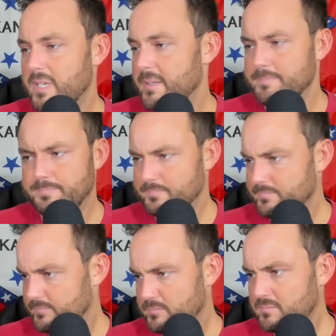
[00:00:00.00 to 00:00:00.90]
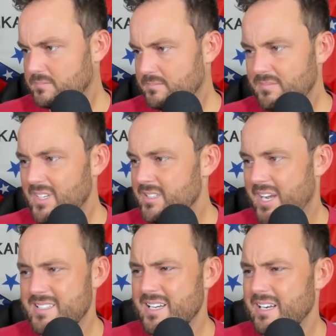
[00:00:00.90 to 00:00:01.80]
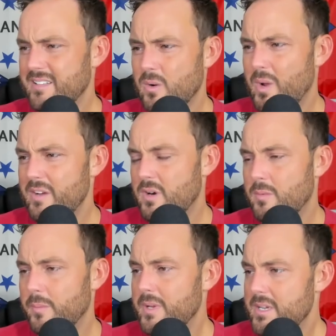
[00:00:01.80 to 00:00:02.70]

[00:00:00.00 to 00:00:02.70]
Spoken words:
can't take anything away from them.